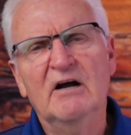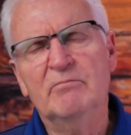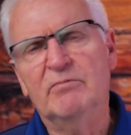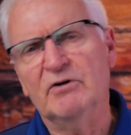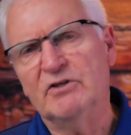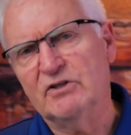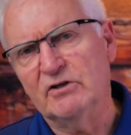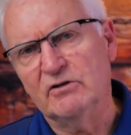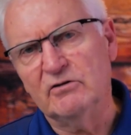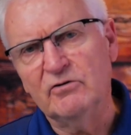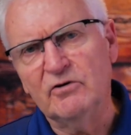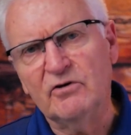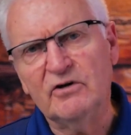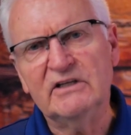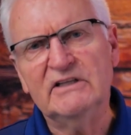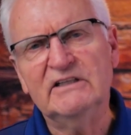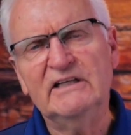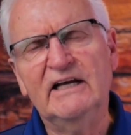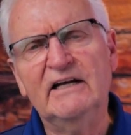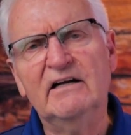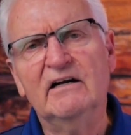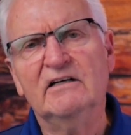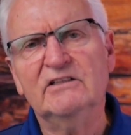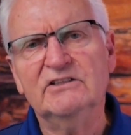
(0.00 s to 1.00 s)
But the Lord
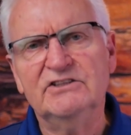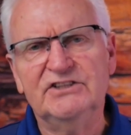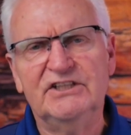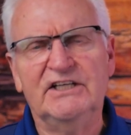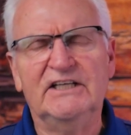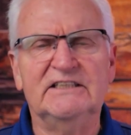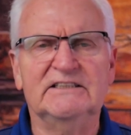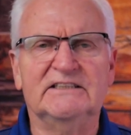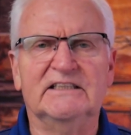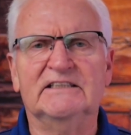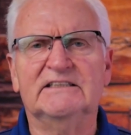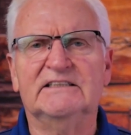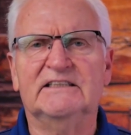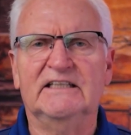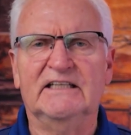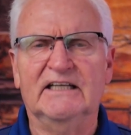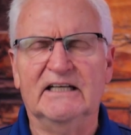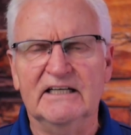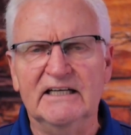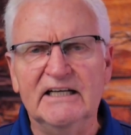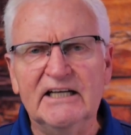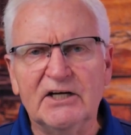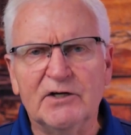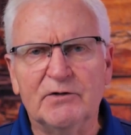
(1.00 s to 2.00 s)
laid on Jesus
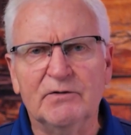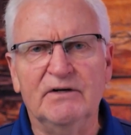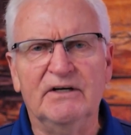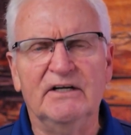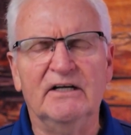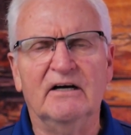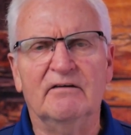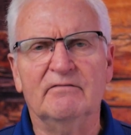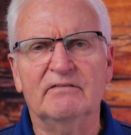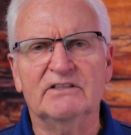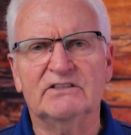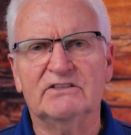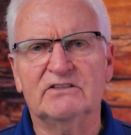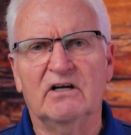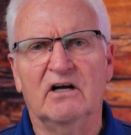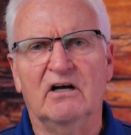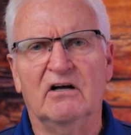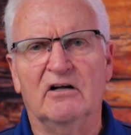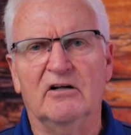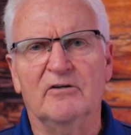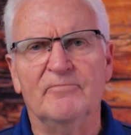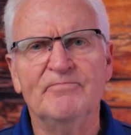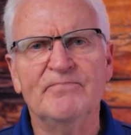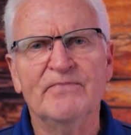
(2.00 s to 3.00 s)
the iniquity of us
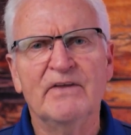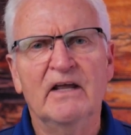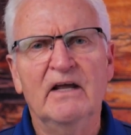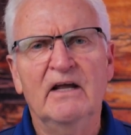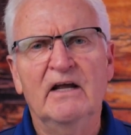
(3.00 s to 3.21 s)
all.